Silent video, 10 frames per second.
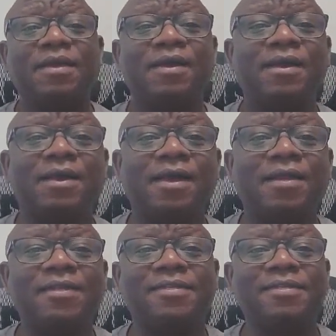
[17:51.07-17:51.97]

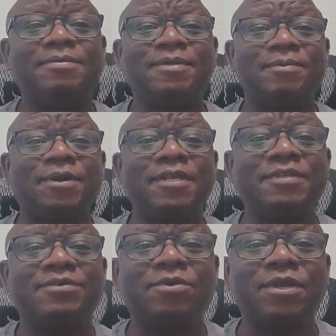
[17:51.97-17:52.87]
and since the money
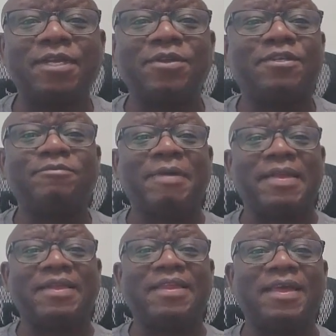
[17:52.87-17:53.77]
is growing, they just
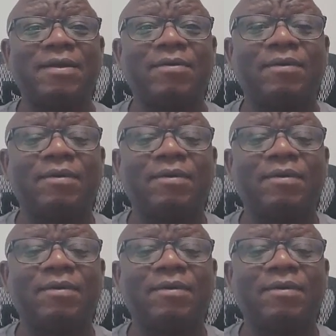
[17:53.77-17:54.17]
spend anyhow.